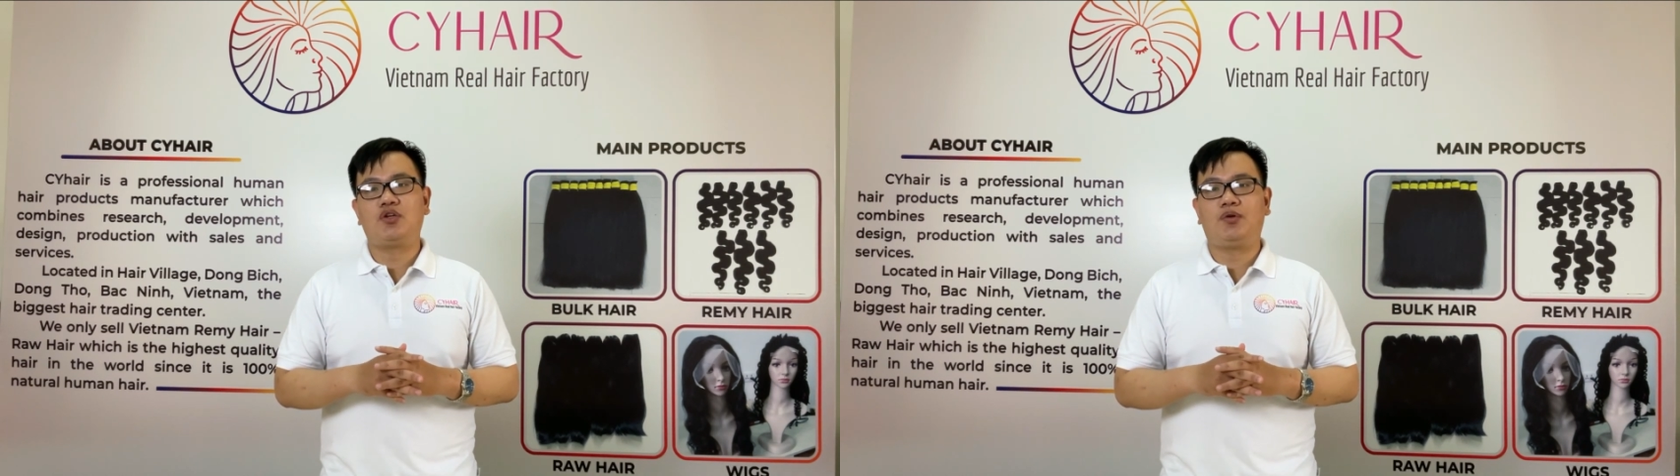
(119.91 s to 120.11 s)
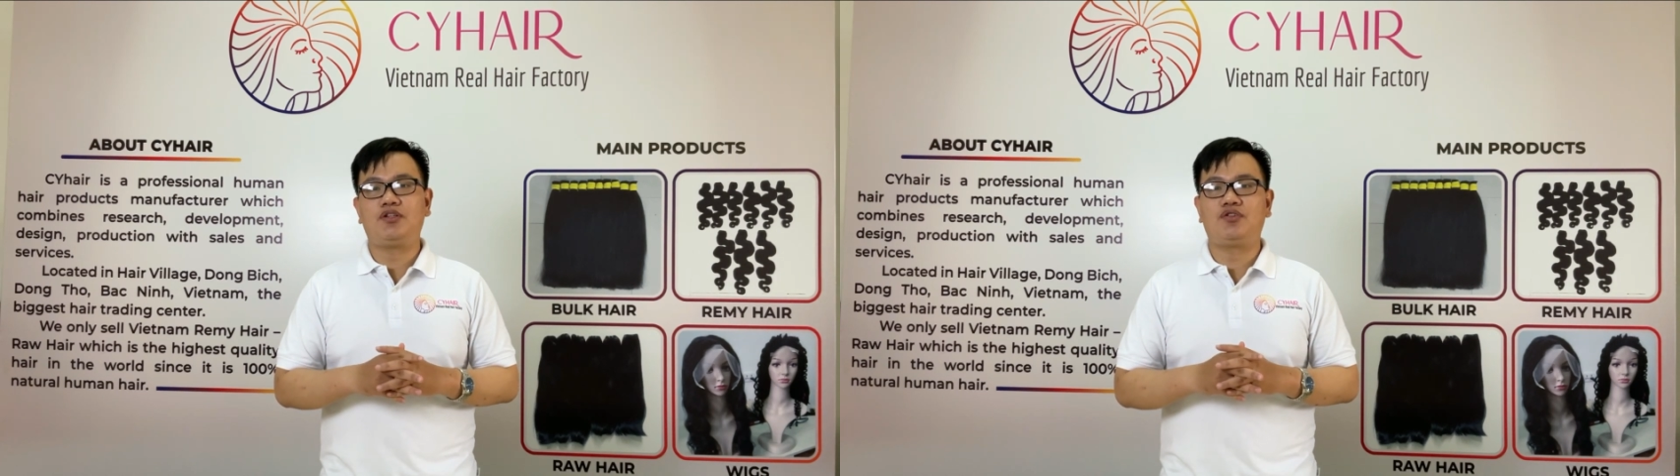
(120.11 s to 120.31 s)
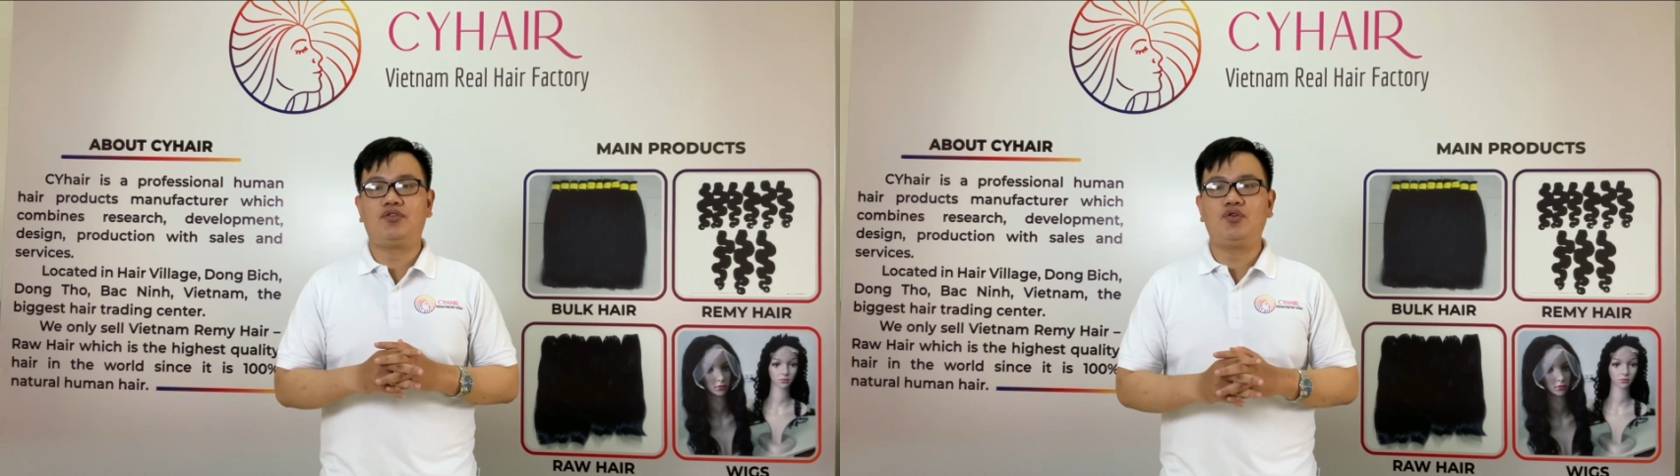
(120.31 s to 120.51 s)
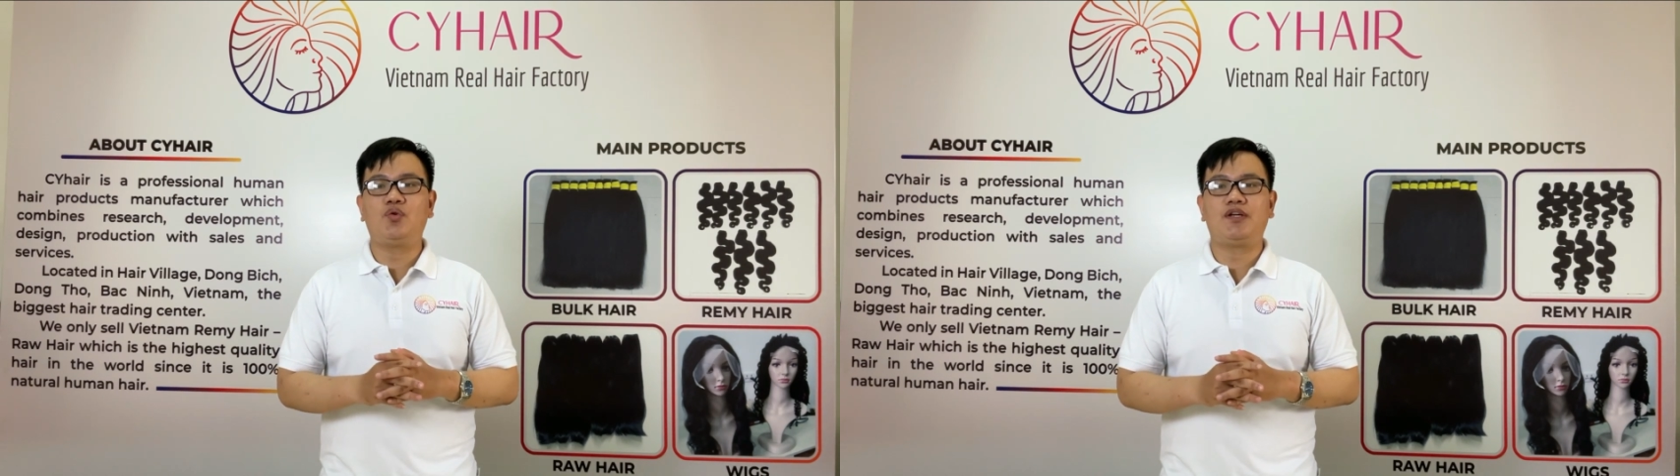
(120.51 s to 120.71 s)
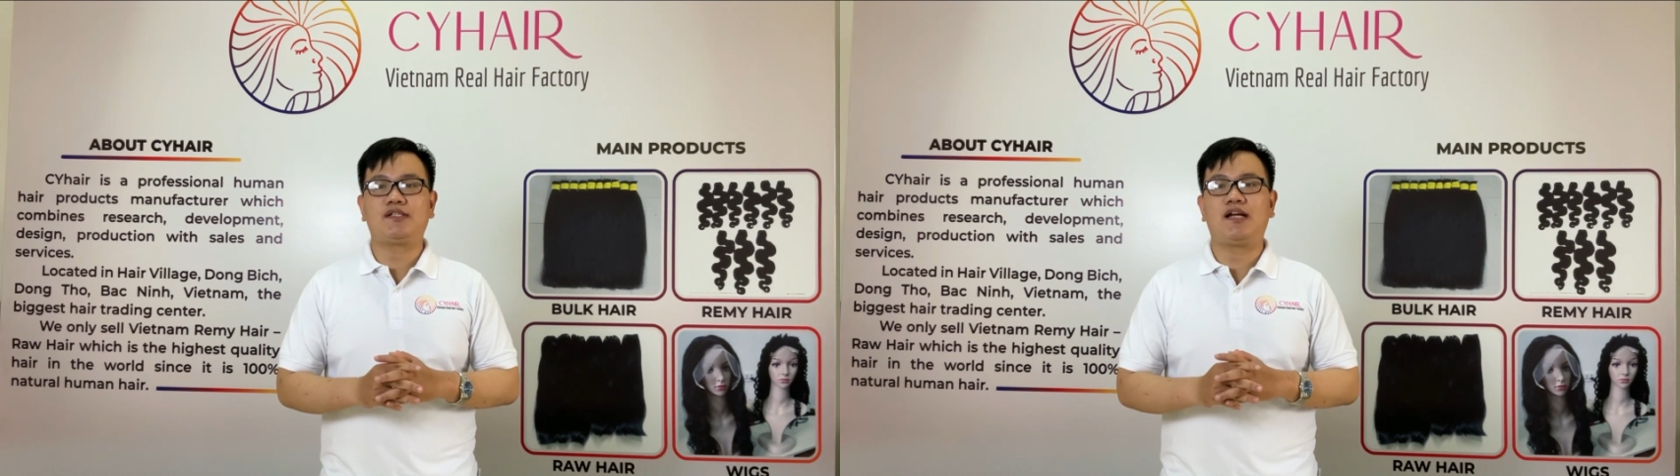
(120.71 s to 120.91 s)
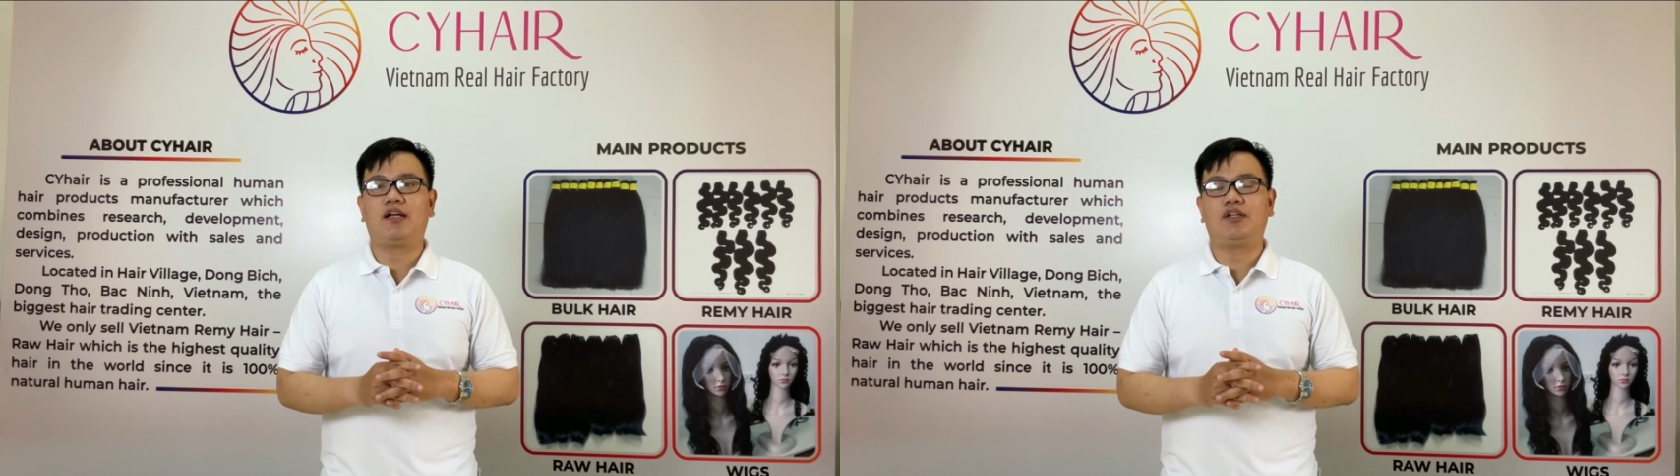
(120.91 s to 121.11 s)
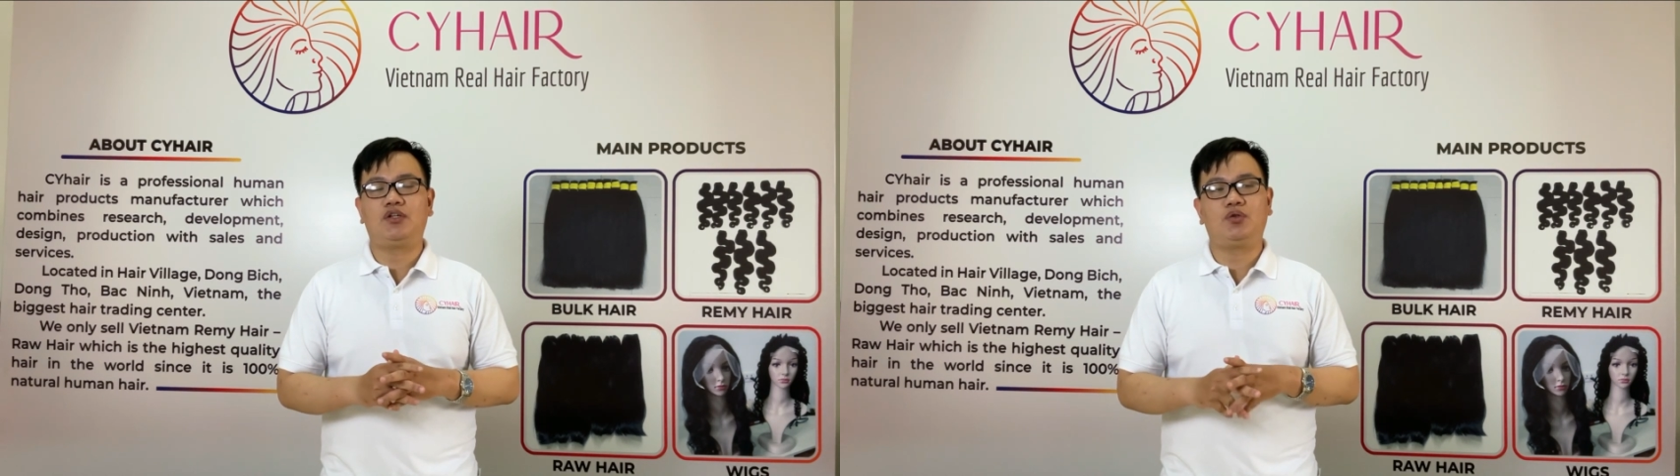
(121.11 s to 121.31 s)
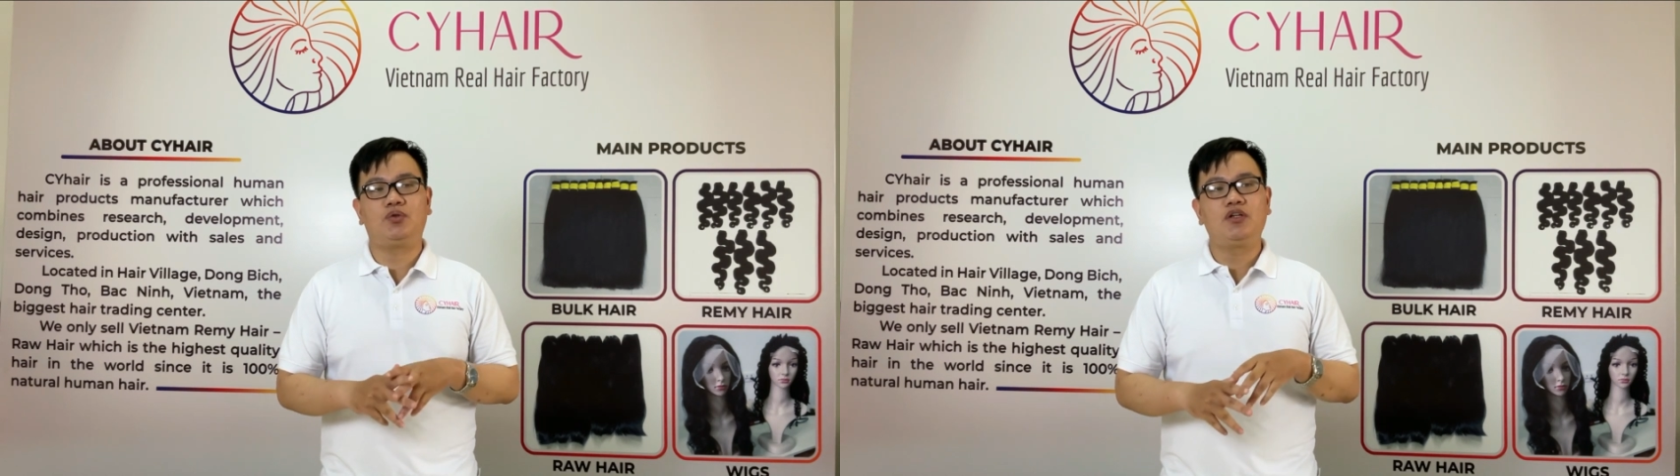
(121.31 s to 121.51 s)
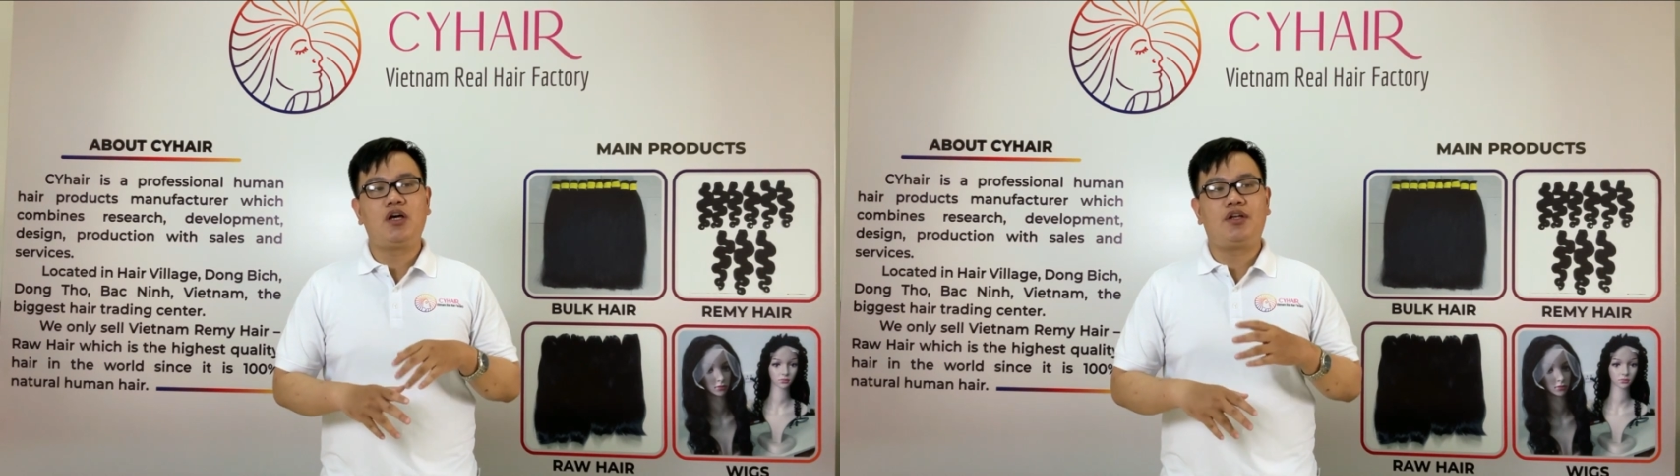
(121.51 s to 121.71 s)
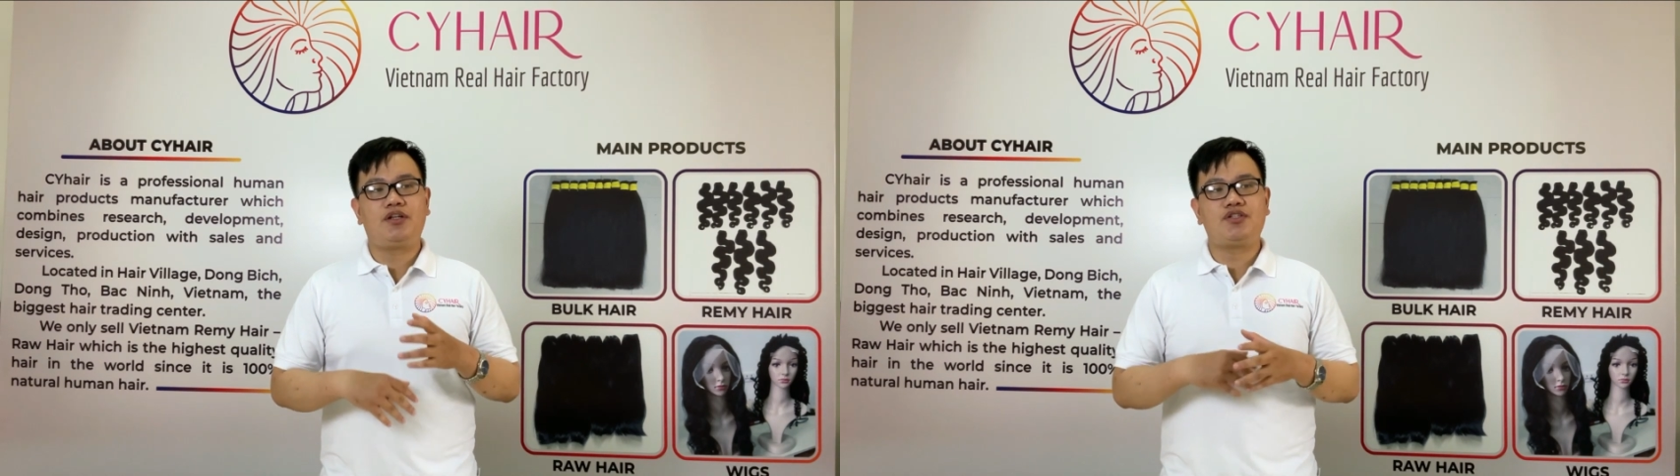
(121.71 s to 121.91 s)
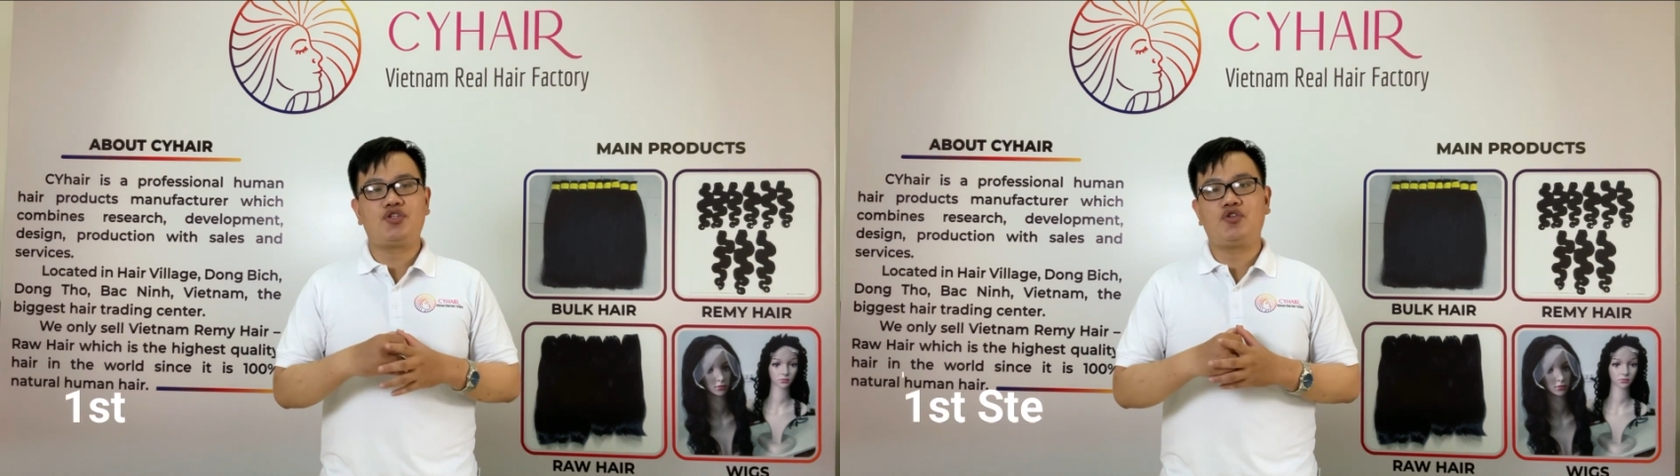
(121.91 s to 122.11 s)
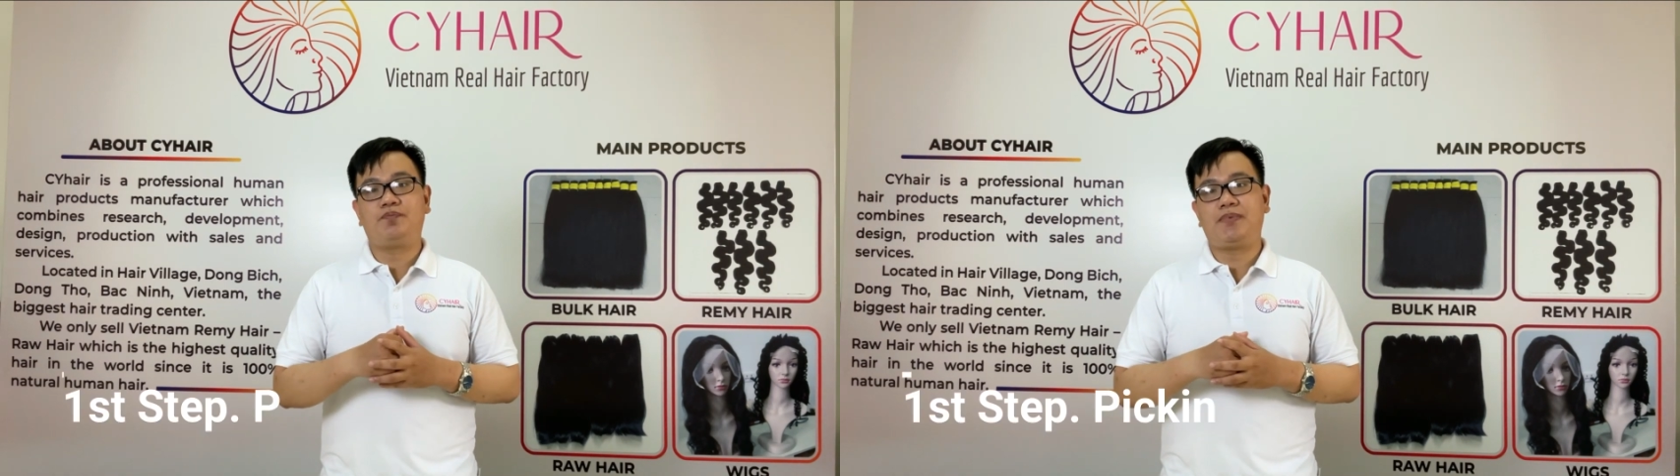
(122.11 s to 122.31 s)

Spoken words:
you need to do is that you need to